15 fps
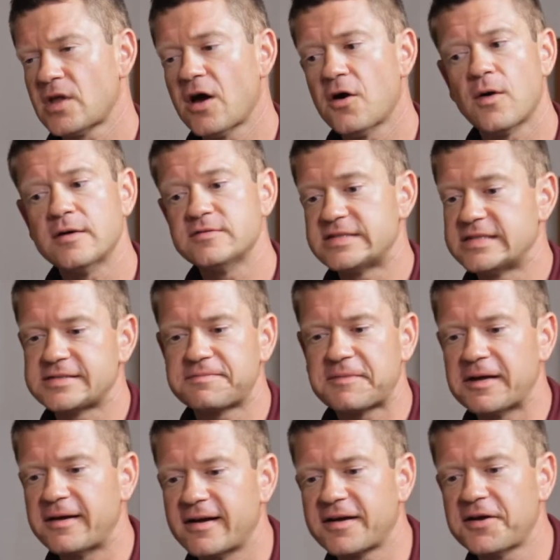Oh, I was just
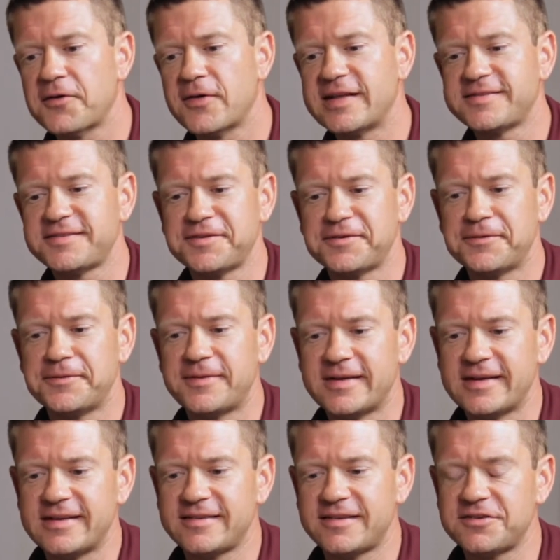going to go into
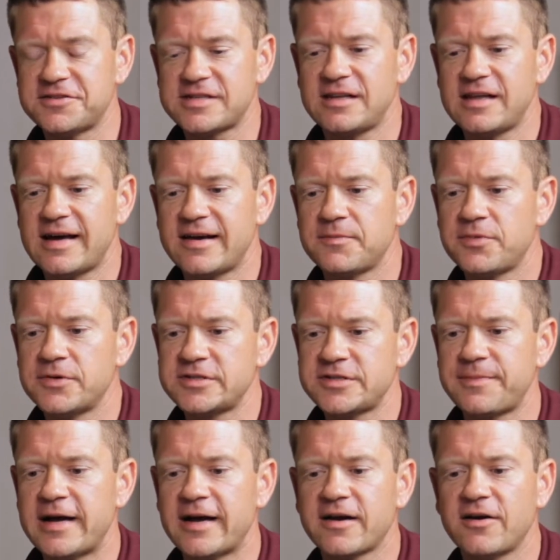that. There's a lot of
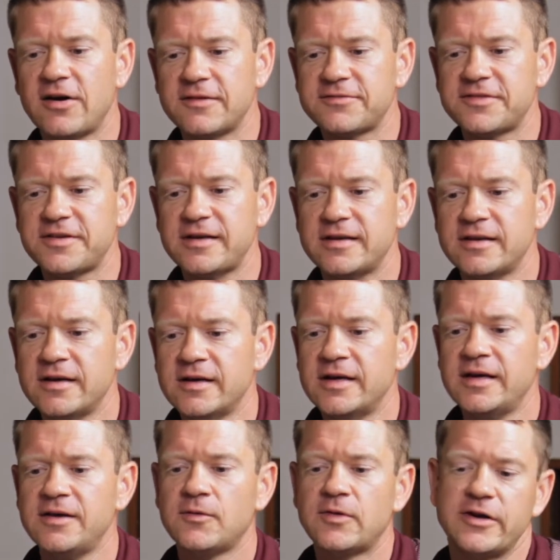pushback often
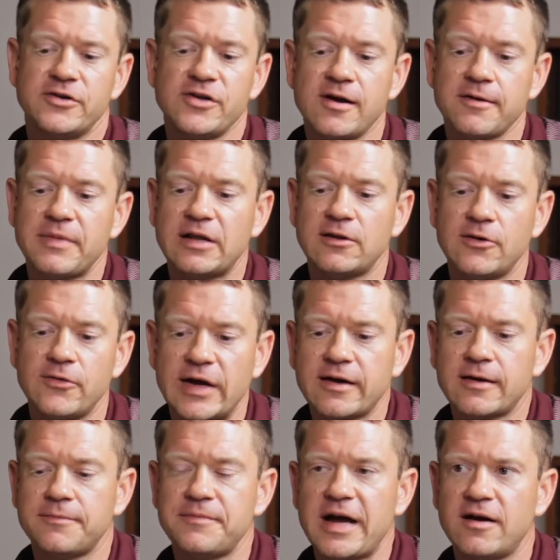when you're talking about low
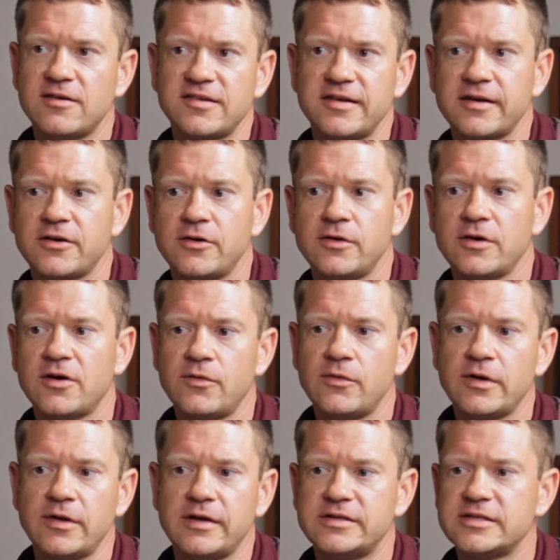income housing or
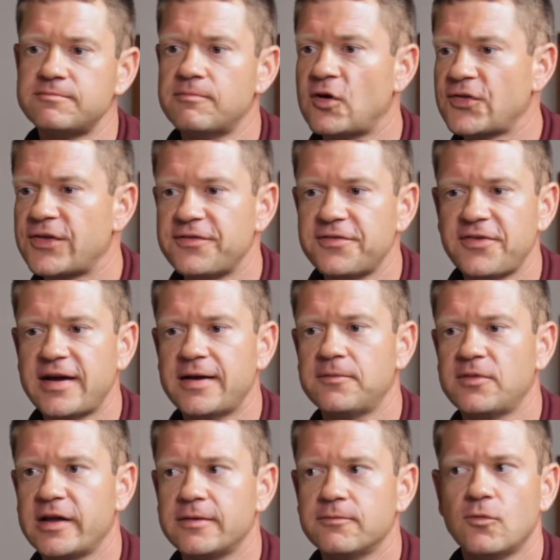really just
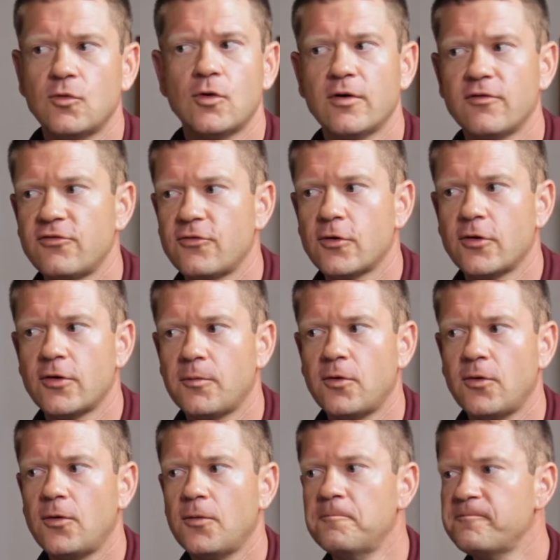multifamily, more
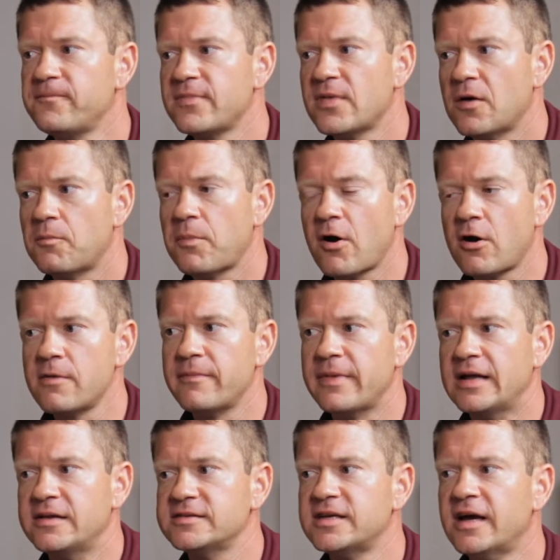affordable
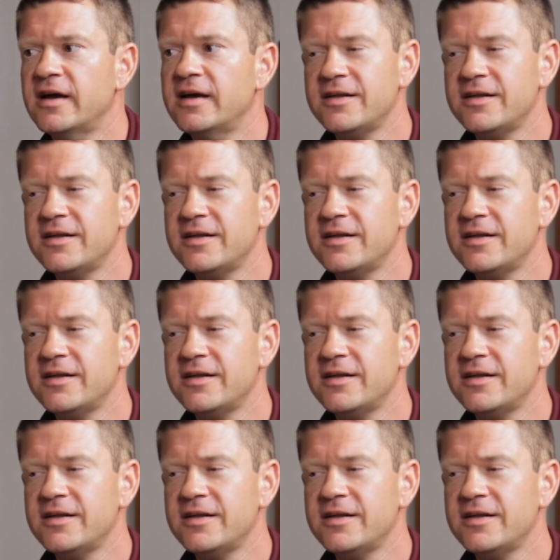apartments.